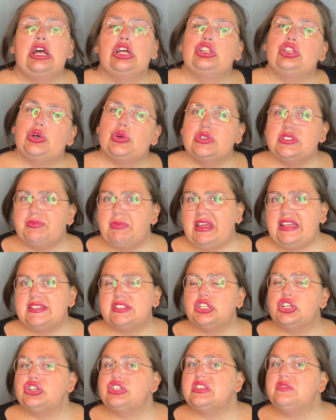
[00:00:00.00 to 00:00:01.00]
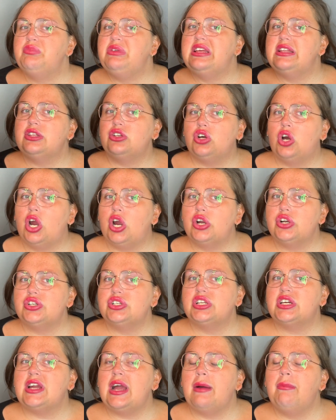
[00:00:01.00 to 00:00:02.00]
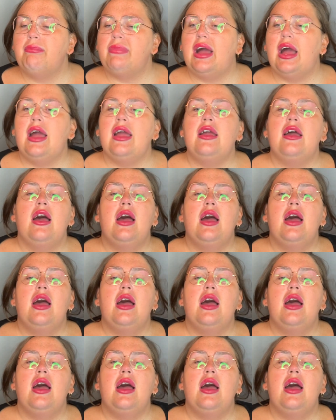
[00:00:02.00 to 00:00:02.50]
those may start to be a little harder to come by,